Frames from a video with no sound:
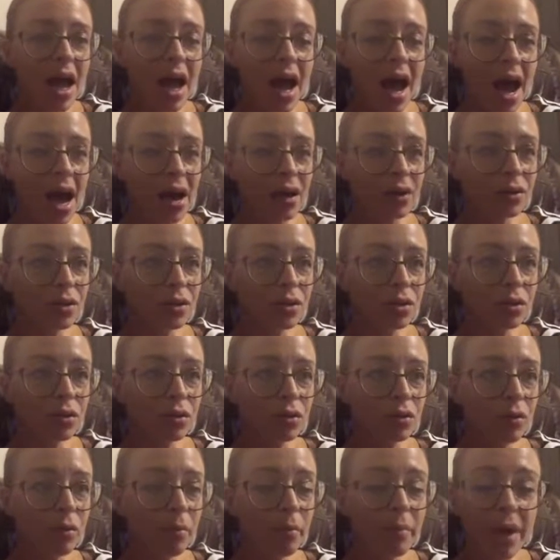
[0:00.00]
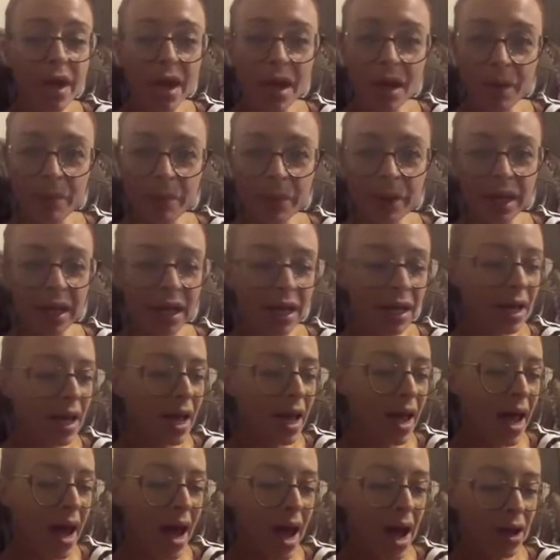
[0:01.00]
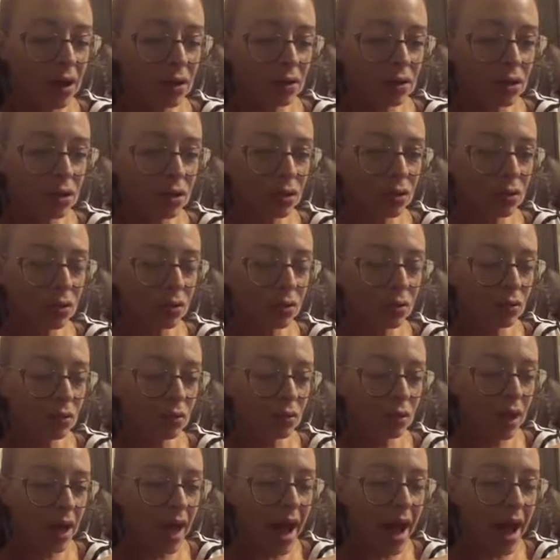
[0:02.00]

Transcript: how to make a plan, how to